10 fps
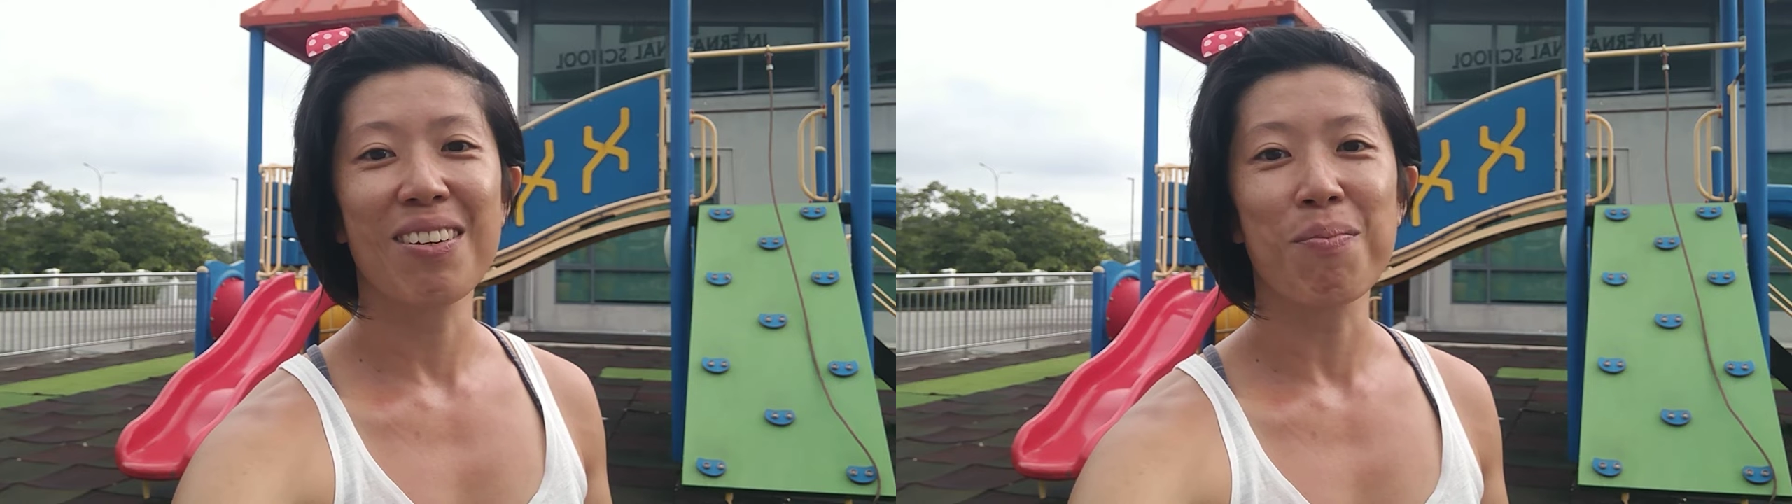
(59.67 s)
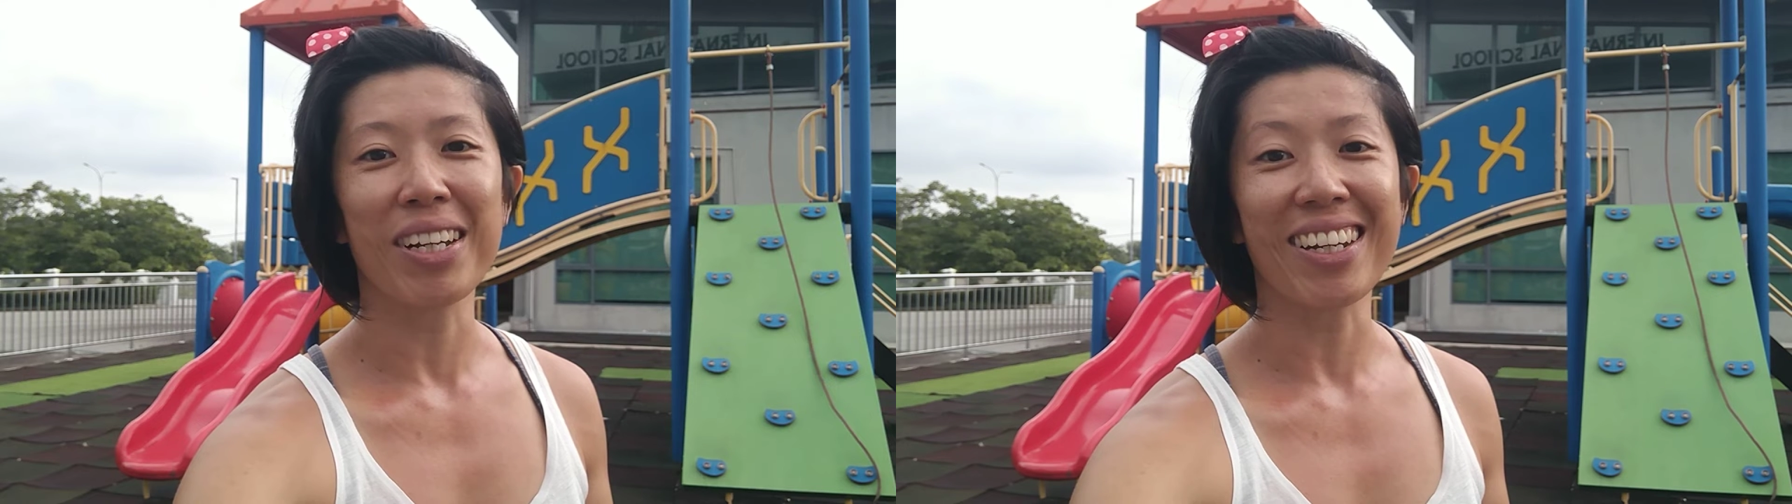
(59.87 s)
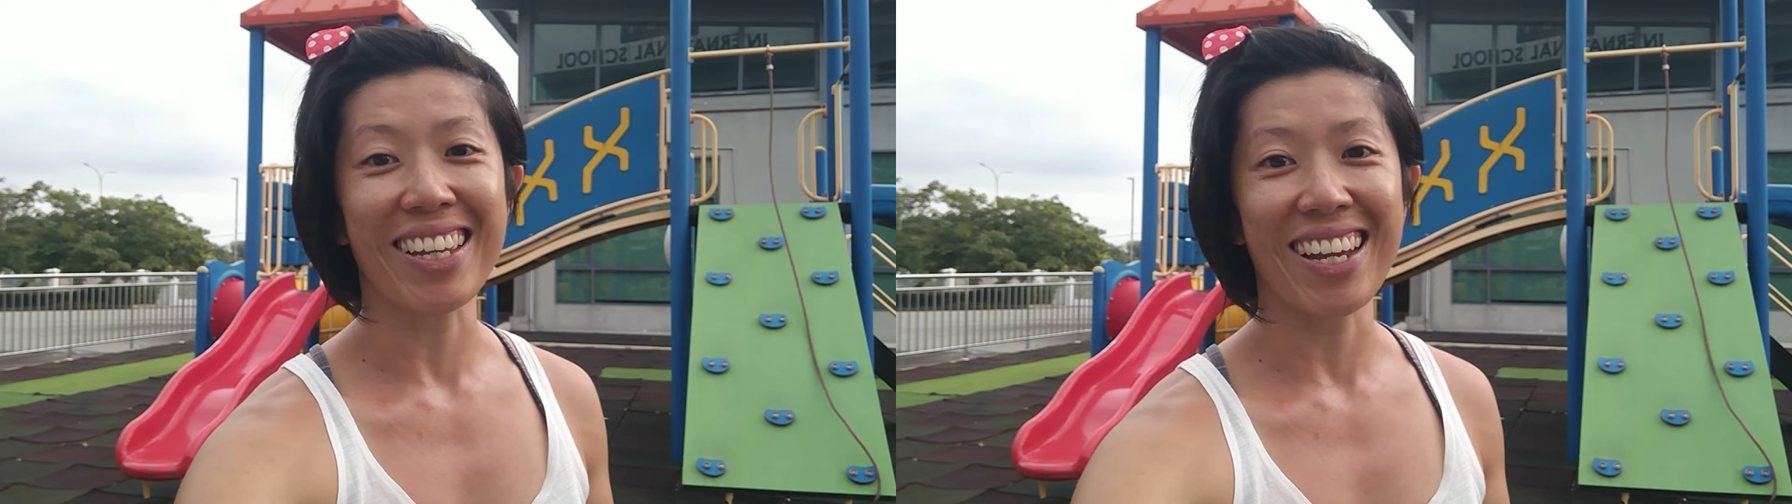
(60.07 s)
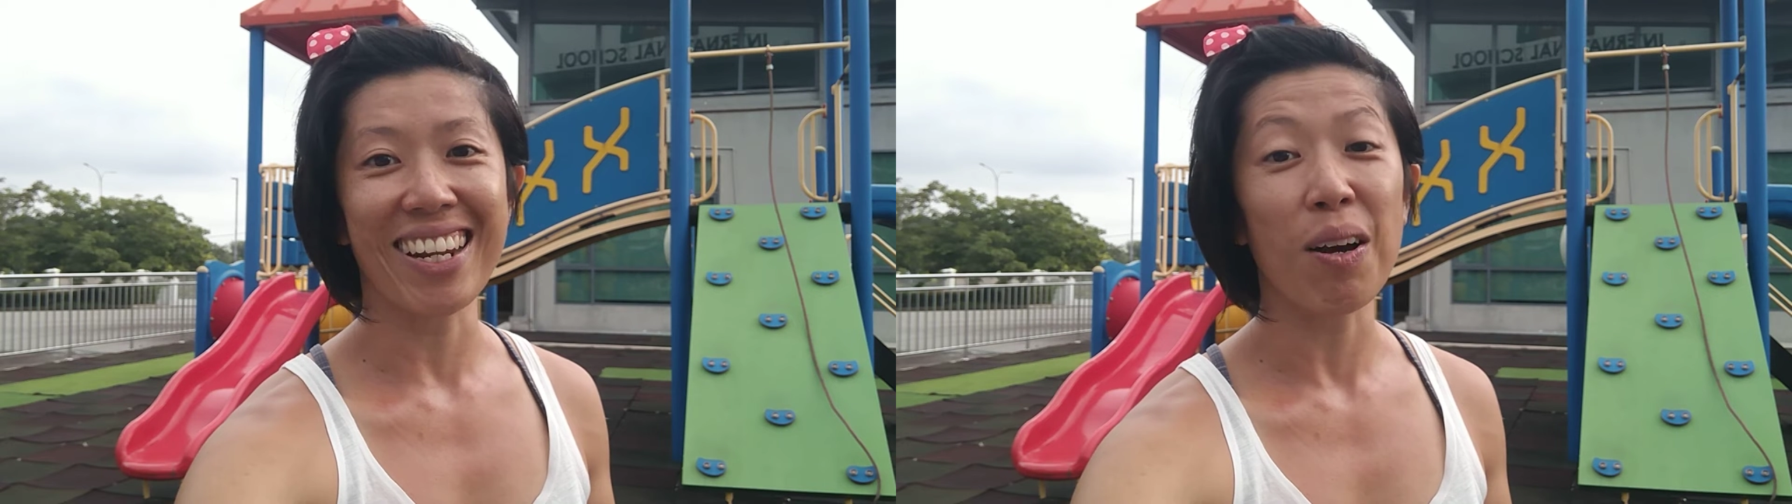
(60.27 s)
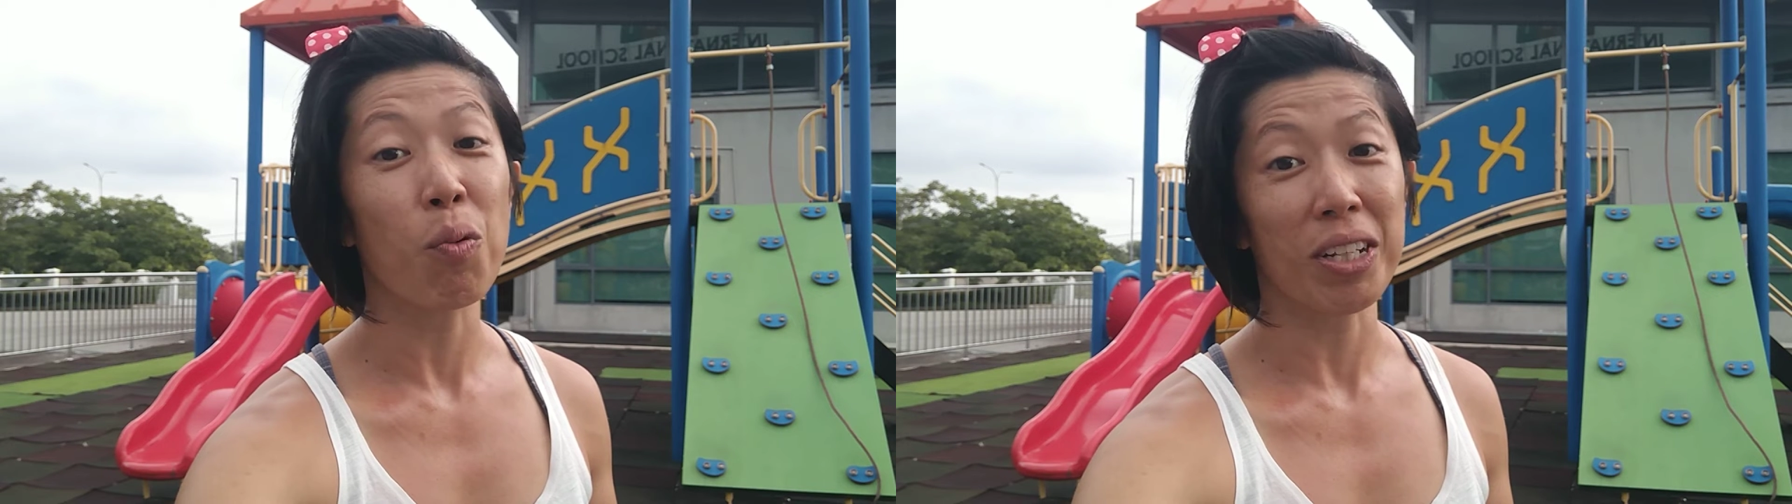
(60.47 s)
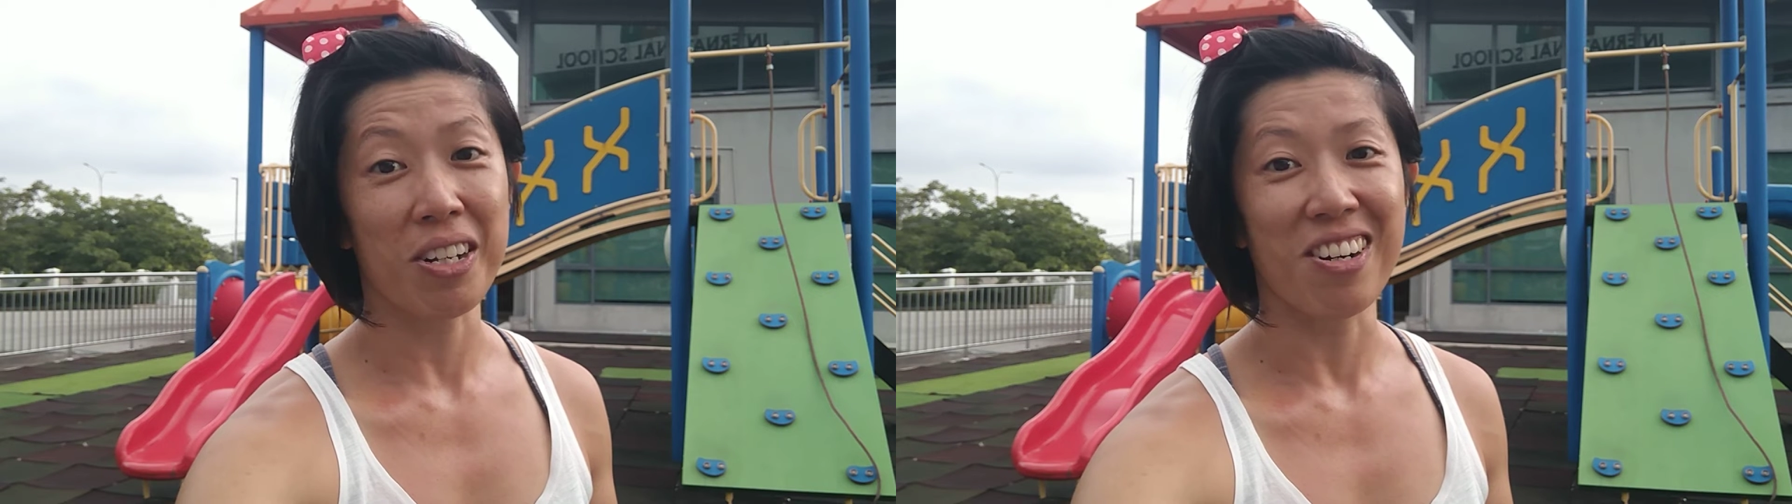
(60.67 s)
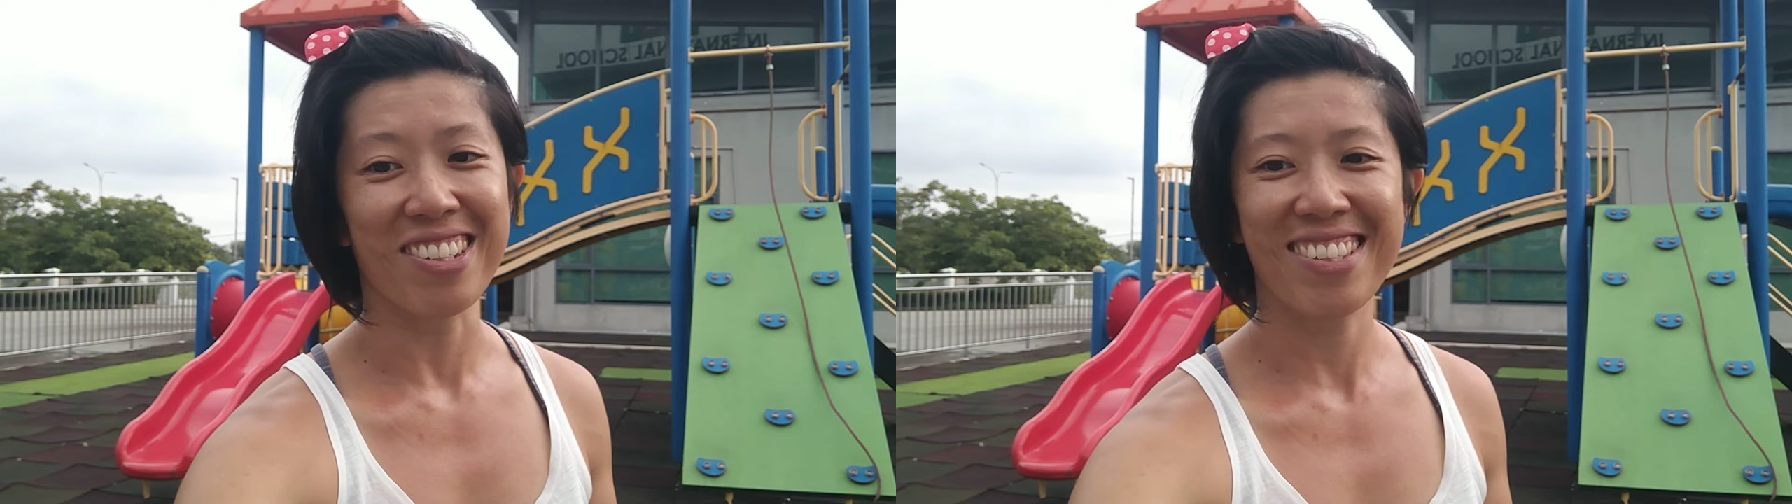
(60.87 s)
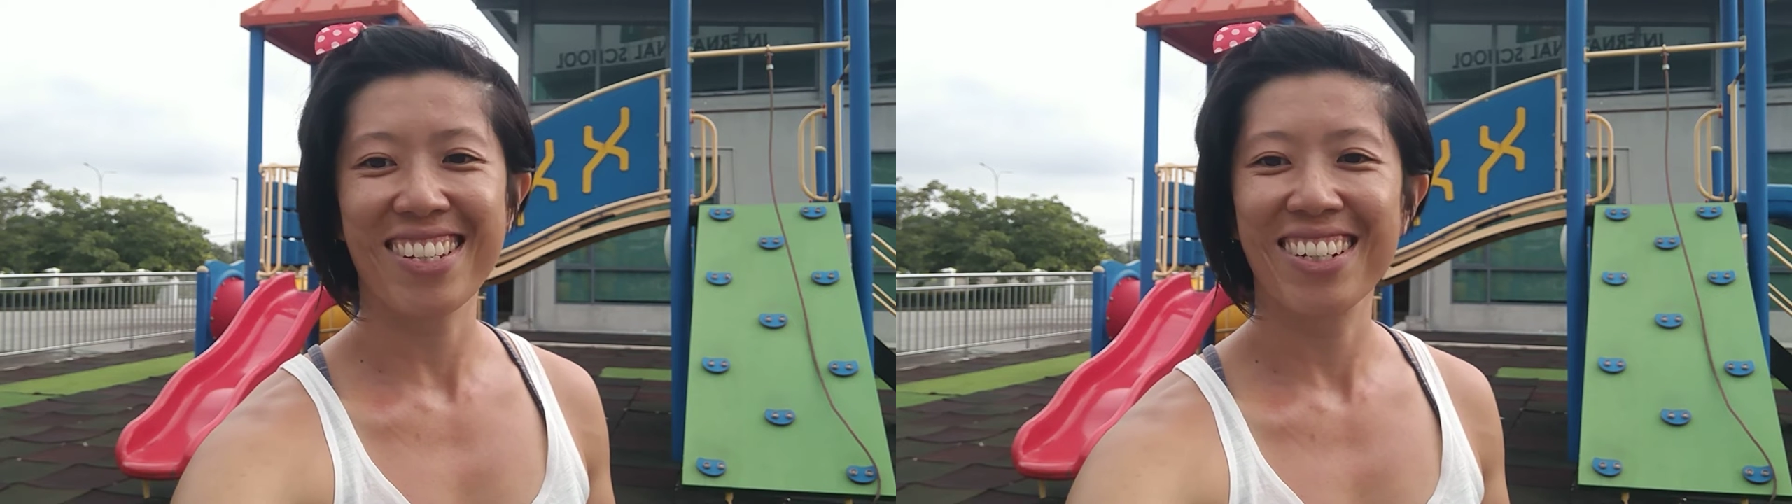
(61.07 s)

but again, at what cost?